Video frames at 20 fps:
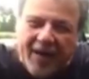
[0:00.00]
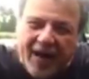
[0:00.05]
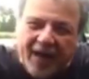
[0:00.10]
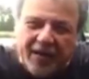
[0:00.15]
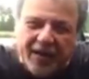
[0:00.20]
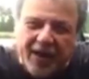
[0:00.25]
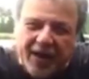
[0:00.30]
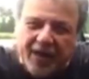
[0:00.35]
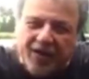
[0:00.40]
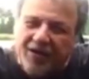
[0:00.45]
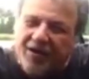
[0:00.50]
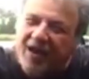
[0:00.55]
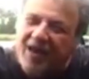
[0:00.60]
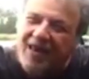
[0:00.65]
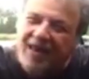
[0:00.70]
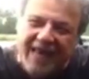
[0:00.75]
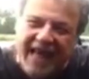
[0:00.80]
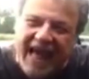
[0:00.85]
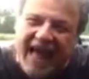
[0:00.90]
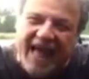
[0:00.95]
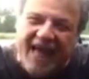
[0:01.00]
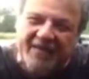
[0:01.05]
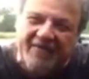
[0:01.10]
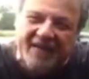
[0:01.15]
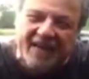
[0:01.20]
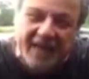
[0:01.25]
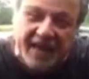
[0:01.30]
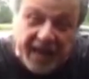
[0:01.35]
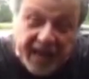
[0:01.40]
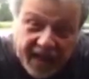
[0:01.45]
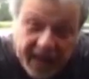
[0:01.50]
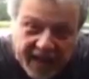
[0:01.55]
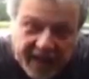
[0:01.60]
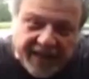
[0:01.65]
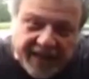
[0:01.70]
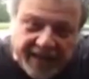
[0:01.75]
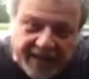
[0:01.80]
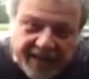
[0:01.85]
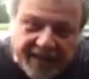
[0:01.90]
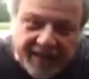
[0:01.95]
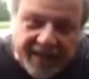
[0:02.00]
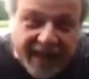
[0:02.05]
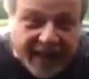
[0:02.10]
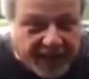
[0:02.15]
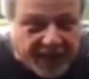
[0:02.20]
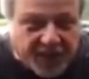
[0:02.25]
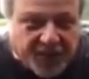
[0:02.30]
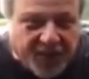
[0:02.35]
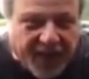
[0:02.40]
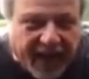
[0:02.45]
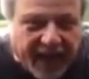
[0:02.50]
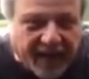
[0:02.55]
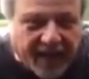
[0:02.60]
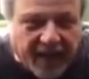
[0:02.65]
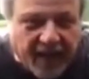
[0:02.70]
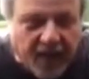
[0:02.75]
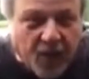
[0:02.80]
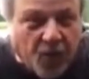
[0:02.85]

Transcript: I'm out here alive and kicking. That's right.